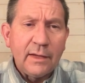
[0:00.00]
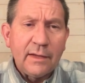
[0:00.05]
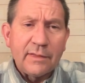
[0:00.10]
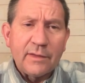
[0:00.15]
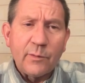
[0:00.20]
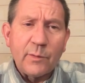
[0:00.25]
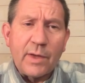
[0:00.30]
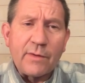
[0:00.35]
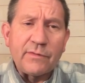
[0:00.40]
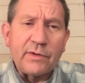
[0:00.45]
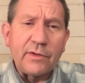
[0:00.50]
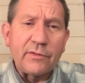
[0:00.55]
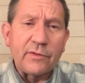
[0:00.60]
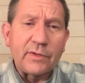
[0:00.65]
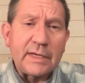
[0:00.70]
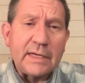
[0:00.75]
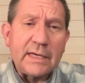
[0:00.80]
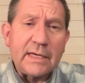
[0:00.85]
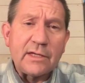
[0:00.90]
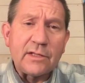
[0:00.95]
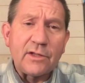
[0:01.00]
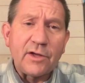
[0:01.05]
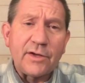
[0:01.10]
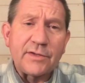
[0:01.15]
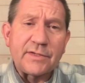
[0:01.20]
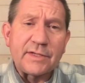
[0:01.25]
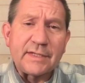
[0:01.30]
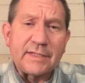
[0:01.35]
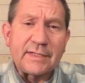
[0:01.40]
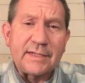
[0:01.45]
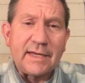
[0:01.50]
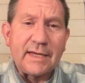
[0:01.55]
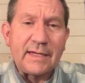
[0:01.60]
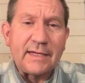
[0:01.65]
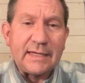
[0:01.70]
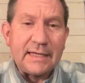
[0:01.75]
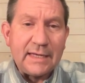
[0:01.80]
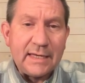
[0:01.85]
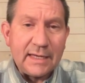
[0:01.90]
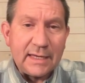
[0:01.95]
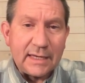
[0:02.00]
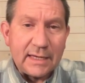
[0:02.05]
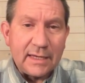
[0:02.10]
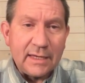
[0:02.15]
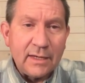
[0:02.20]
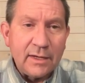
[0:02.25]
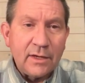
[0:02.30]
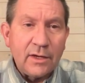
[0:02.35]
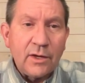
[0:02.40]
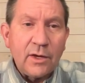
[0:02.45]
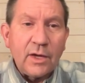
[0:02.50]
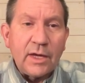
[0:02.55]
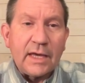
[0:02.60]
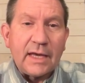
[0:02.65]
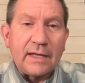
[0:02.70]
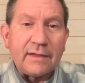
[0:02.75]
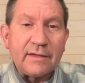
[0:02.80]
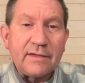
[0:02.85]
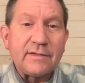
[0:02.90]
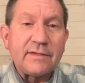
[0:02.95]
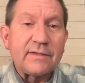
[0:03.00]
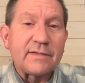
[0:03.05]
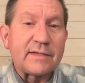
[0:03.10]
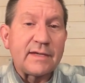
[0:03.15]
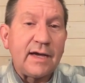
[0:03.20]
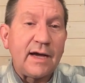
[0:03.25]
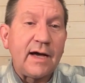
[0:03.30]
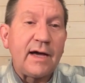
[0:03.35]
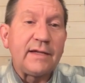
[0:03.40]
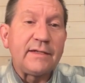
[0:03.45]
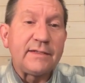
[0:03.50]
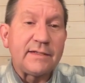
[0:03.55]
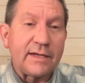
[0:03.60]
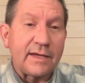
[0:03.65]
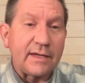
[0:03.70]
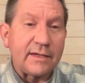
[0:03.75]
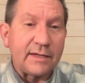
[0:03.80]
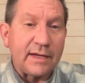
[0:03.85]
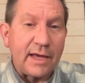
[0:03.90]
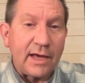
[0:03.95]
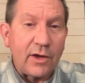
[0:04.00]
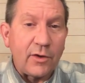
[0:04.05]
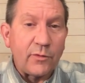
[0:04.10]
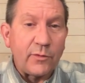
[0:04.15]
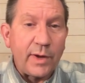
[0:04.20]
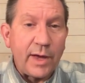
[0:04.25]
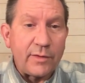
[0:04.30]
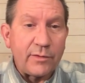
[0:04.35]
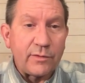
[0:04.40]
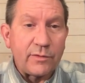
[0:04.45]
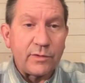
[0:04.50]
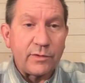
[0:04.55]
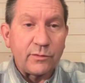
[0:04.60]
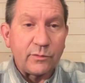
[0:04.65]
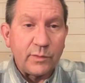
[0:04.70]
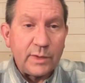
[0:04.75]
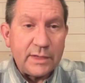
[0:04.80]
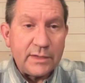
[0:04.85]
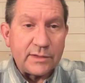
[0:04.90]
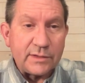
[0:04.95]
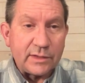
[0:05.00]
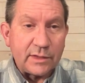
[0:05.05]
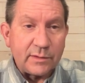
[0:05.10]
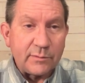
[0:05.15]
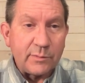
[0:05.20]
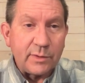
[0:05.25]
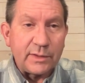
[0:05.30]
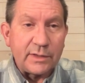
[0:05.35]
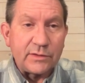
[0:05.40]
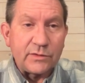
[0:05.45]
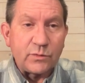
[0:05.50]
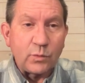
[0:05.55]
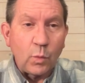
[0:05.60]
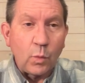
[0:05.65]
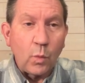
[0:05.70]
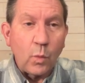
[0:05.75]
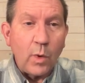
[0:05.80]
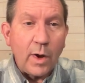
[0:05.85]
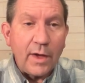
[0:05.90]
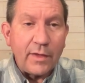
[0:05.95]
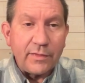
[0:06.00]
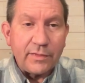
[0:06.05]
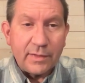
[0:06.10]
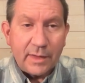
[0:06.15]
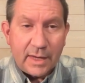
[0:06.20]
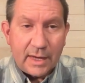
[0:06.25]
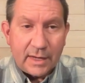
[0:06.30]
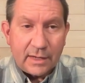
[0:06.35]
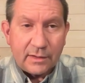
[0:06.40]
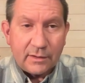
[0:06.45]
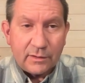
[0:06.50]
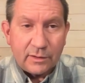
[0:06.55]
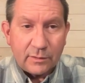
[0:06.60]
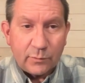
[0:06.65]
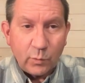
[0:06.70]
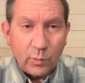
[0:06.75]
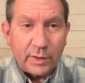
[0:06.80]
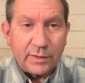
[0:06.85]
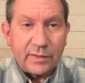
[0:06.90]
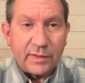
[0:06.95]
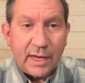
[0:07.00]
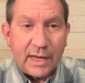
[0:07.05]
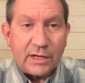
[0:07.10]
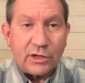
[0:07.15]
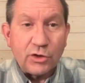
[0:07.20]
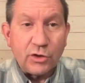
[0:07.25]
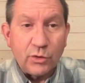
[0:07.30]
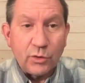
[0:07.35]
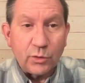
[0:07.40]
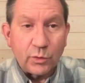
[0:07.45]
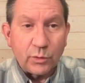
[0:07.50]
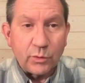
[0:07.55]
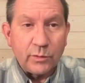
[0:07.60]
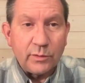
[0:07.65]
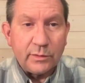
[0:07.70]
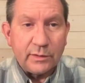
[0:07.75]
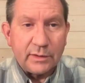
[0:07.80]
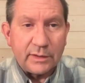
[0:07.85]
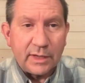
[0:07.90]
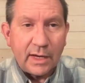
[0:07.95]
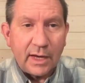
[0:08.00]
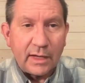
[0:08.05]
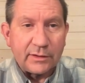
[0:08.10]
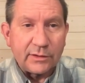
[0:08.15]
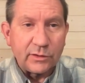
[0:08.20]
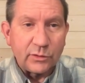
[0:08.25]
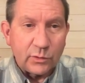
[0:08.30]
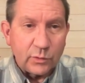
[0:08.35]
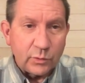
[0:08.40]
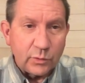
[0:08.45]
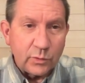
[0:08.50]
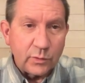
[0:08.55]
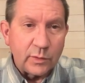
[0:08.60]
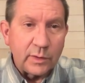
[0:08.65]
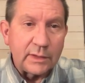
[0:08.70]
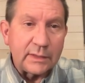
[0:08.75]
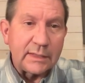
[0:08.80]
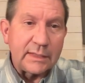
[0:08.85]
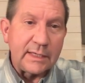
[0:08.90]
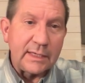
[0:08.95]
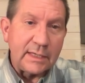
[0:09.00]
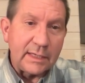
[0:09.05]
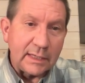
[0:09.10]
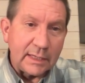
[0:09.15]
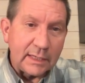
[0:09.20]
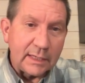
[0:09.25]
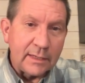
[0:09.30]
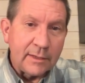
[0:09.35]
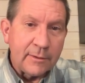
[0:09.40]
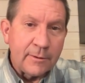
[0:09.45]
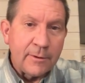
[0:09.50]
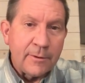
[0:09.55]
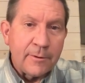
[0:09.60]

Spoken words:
Then we have another key clause in 10E, and this is content now rather than reason, but it's what they knew, yada'u key.